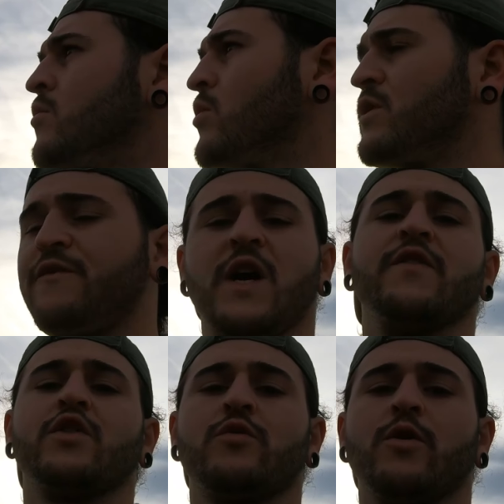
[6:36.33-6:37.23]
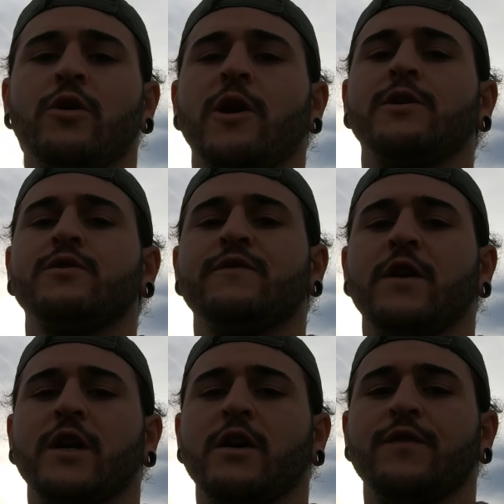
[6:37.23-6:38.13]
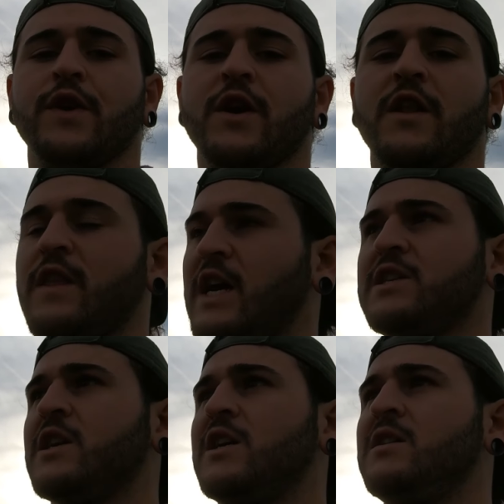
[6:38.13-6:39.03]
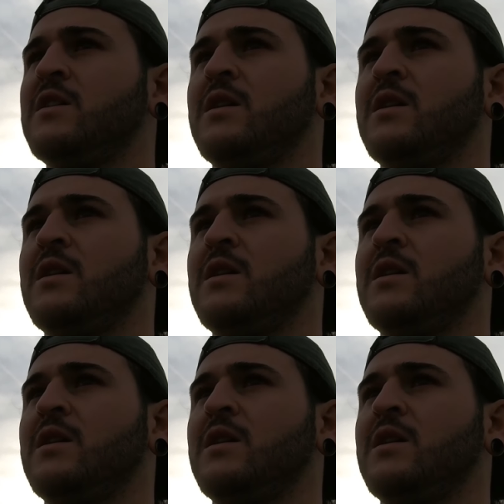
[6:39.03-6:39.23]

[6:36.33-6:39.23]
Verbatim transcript: When there's 500 mergansers flying over your head and that's it,